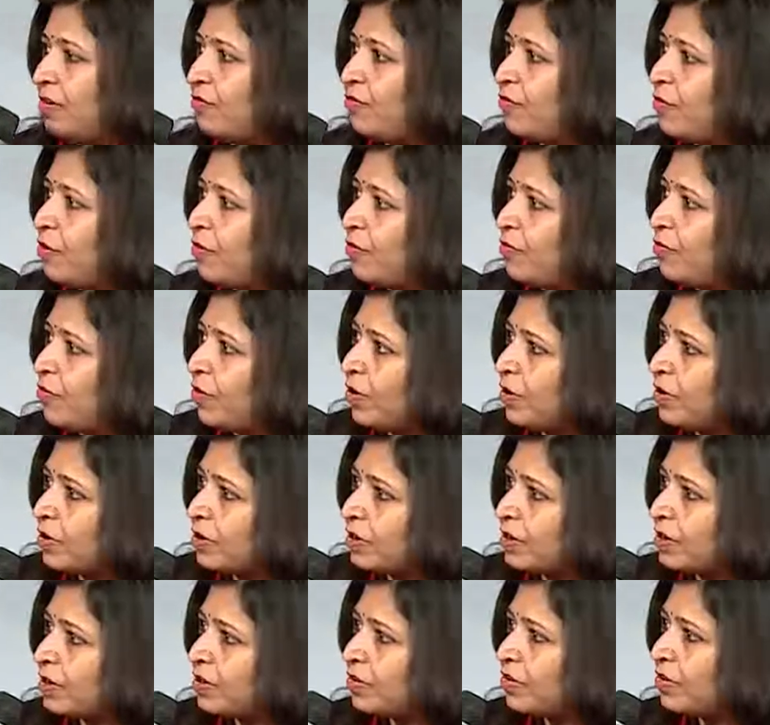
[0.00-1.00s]
for
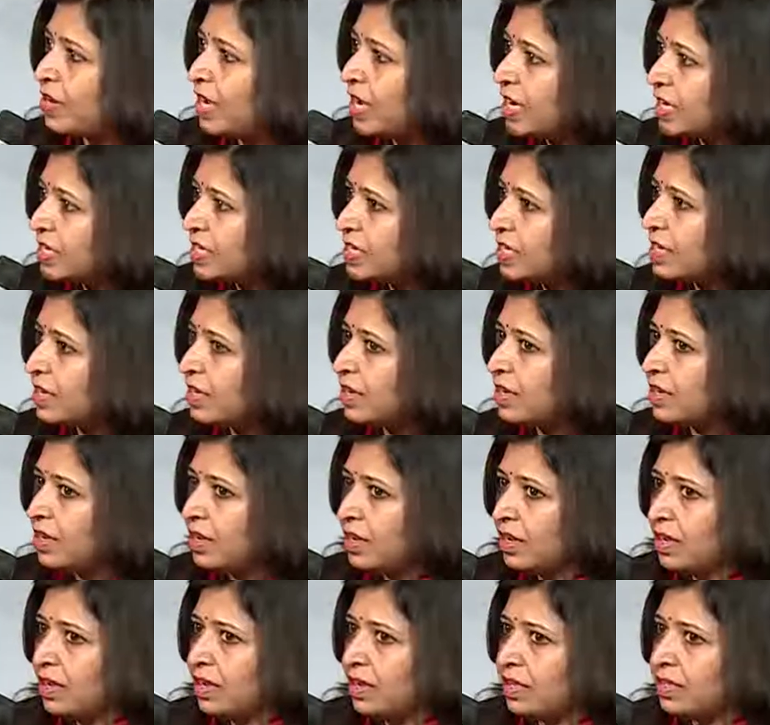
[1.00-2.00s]
creating
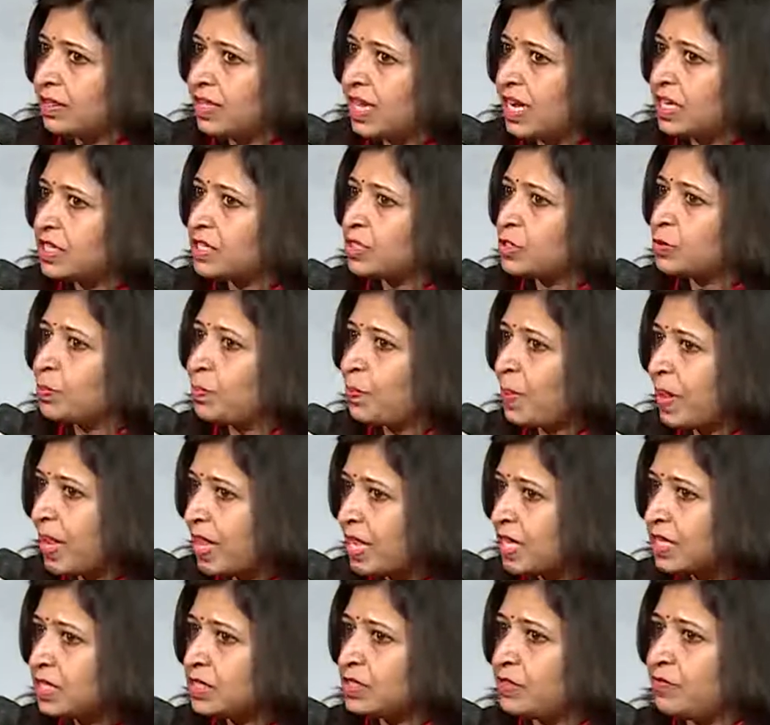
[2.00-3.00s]
that
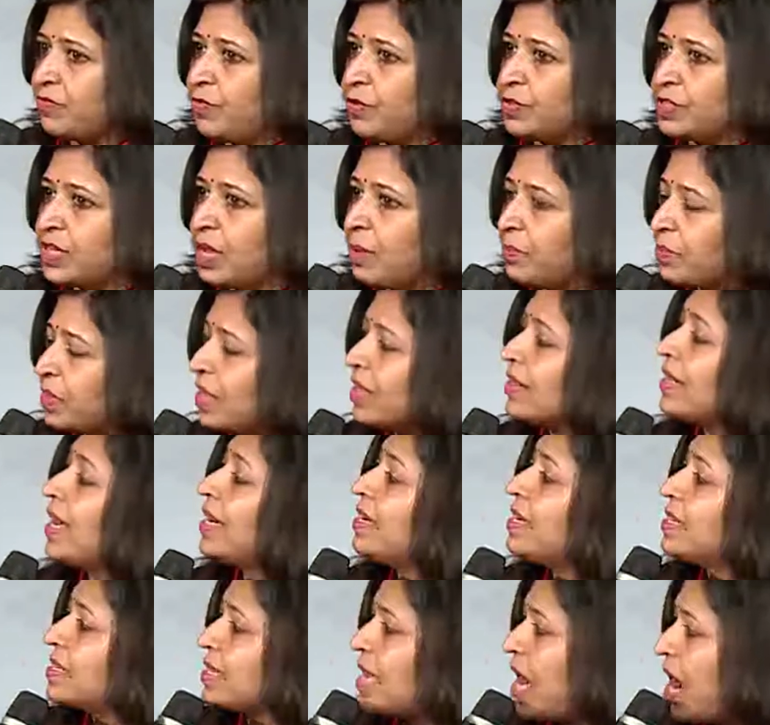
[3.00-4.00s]
space for something
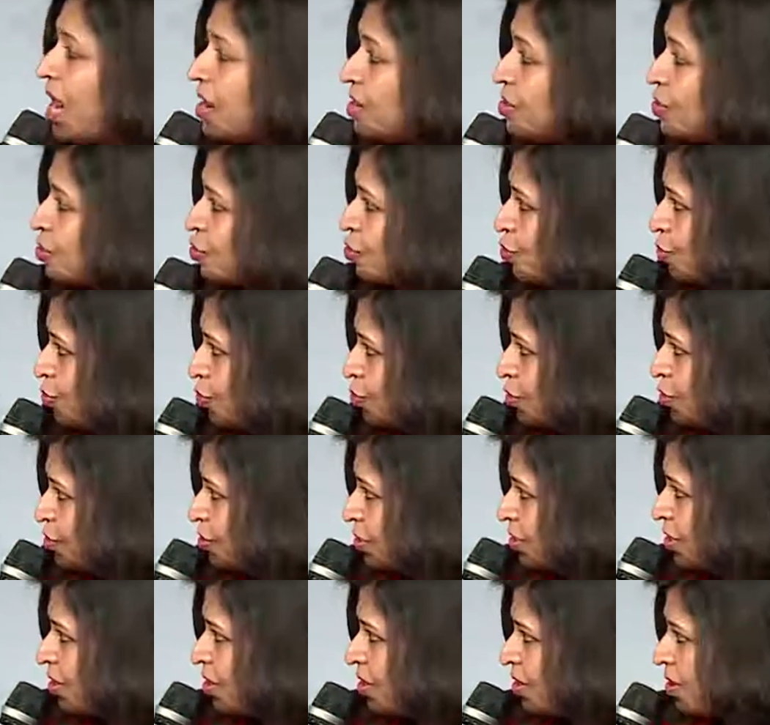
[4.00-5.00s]
that is untold
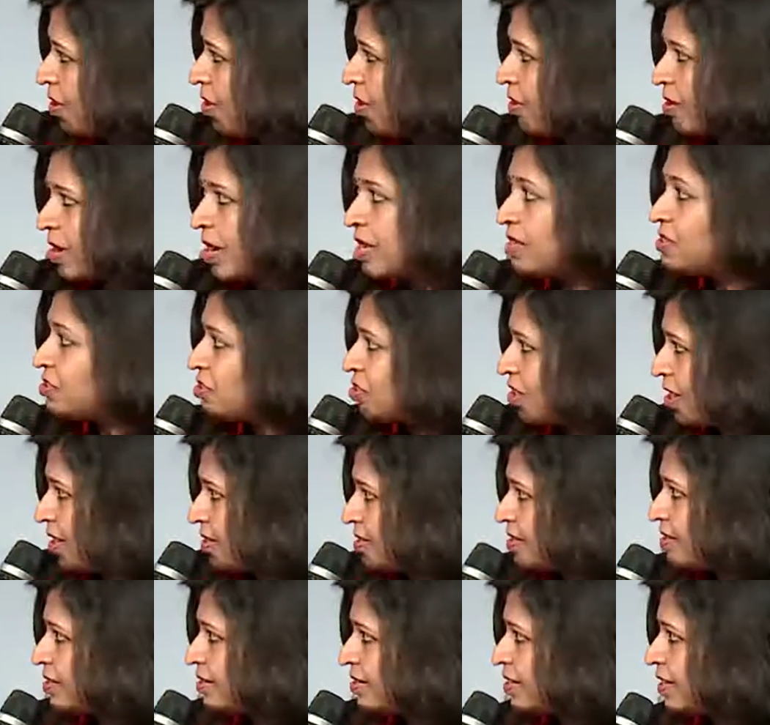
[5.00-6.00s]
or
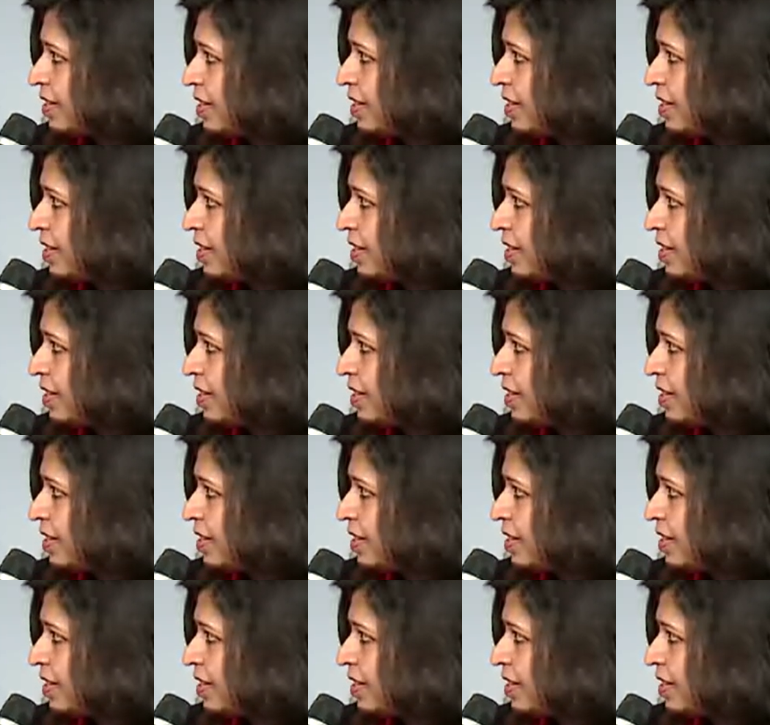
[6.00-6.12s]
uncharted